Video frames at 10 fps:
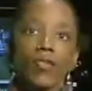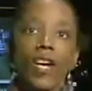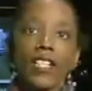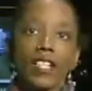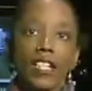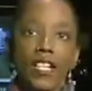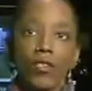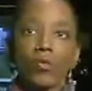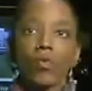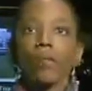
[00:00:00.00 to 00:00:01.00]

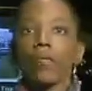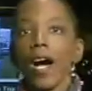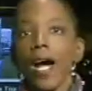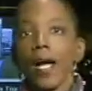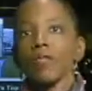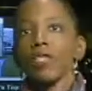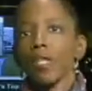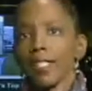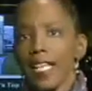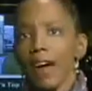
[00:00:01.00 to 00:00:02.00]
regulators were bribed
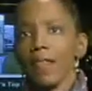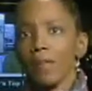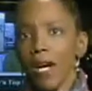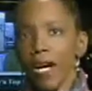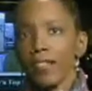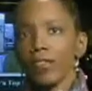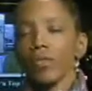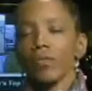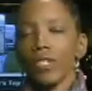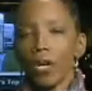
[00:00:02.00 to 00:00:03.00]
to allow the mine
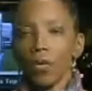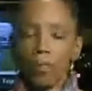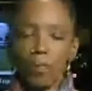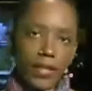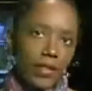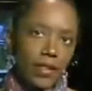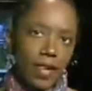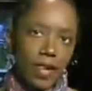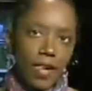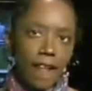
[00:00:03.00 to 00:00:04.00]
to reopen.
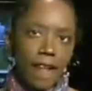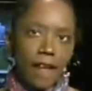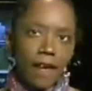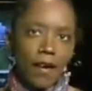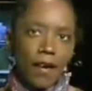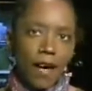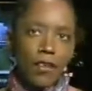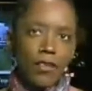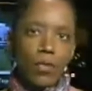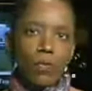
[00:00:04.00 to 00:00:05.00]

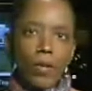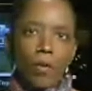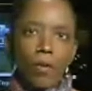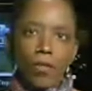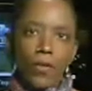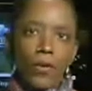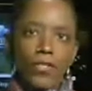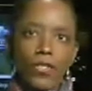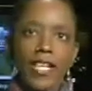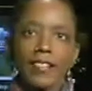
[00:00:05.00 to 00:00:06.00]
A new report
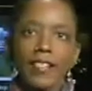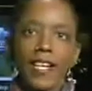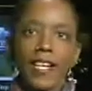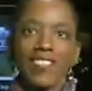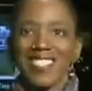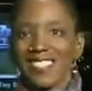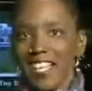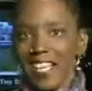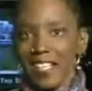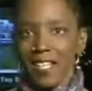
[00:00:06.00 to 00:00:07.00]
Thursday details
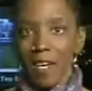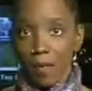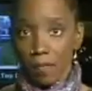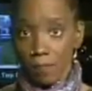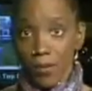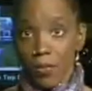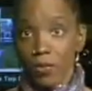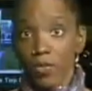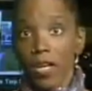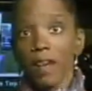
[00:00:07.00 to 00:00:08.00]
detainee
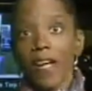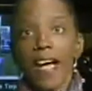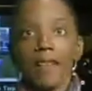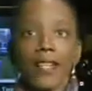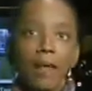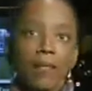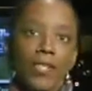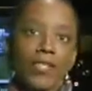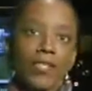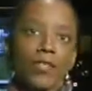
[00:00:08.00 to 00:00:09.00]
abuse of Afghan
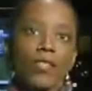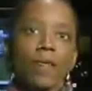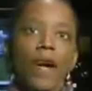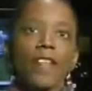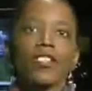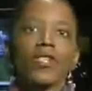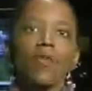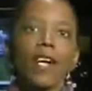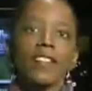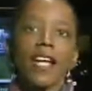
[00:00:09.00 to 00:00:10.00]
prisoners by the
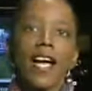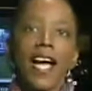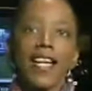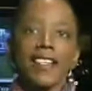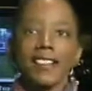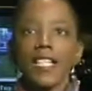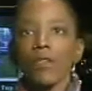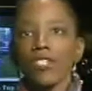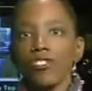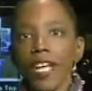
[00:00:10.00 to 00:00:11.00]
U.S. at a
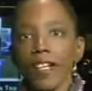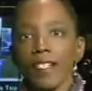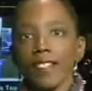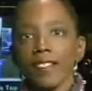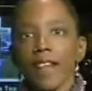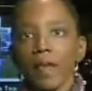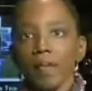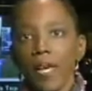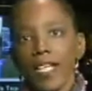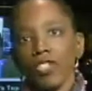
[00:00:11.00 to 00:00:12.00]
secret jail inside the
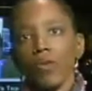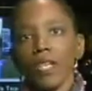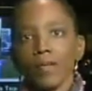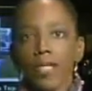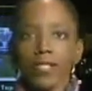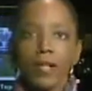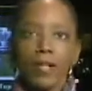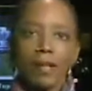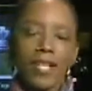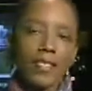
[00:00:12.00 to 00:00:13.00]
main U.S.
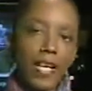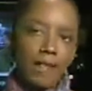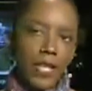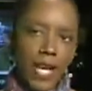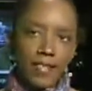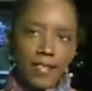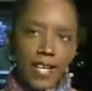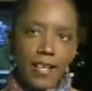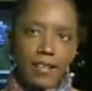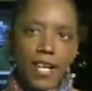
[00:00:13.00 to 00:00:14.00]
military base in
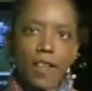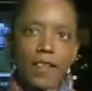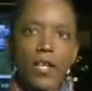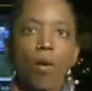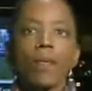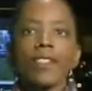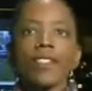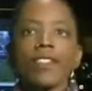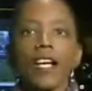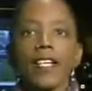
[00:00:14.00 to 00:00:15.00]
Afghanistan. The Open
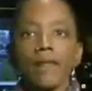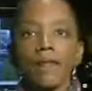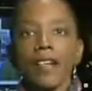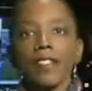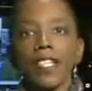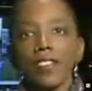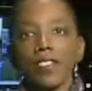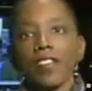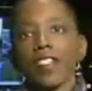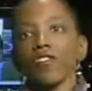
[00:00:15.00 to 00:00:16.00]
Society
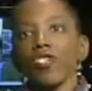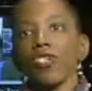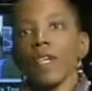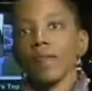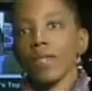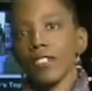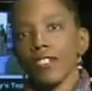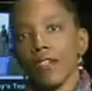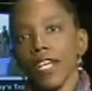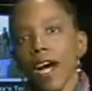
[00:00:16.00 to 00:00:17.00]
Foundation says the U.S.
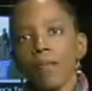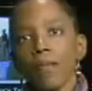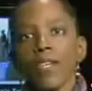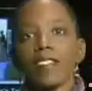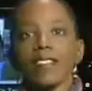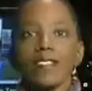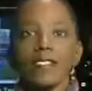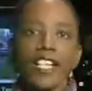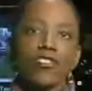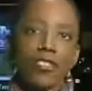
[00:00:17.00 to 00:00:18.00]
military operates a
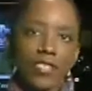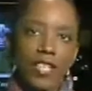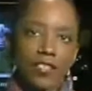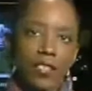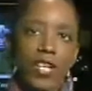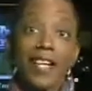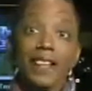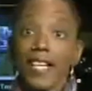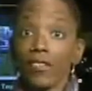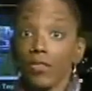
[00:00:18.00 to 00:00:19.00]
detention center
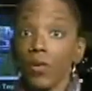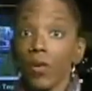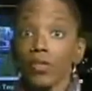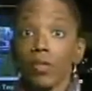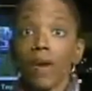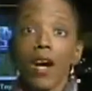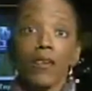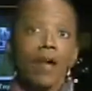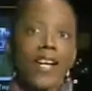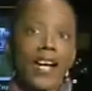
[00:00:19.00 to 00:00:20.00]
next door to
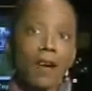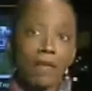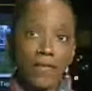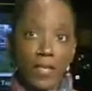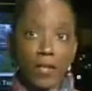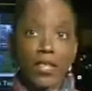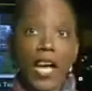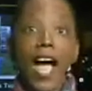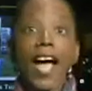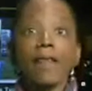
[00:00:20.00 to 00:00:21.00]
Bagram Airfield,
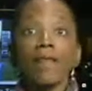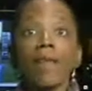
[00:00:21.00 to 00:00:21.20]
and